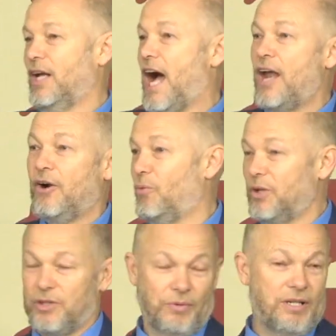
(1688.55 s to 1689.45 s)
I don't know
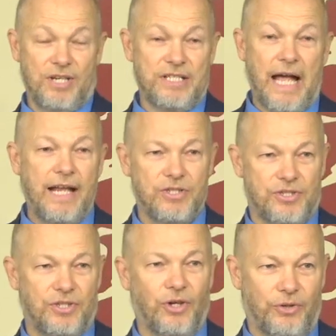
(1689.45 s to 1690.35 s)
what the reason is. I
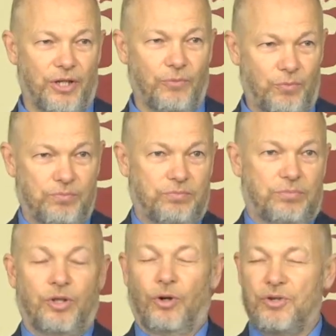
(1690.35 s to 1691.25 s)
just know that
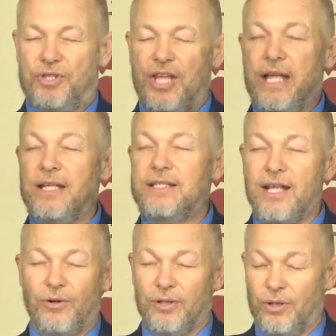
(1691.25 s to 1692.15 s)
there's things
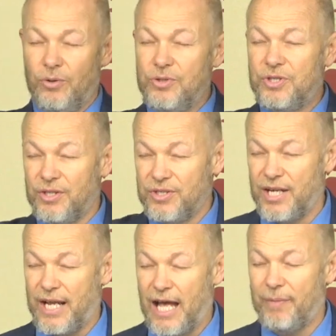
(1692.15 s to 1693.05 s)
that are illusions
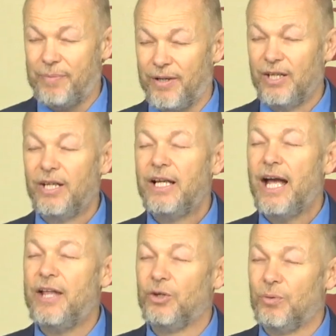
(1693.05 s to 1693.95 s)
that happen,
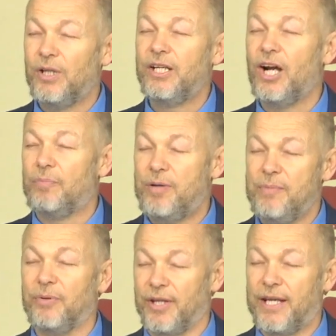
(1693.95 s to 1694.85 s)
and there really are
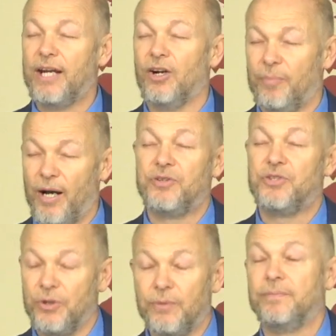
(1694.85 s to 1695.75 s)
people that care about you.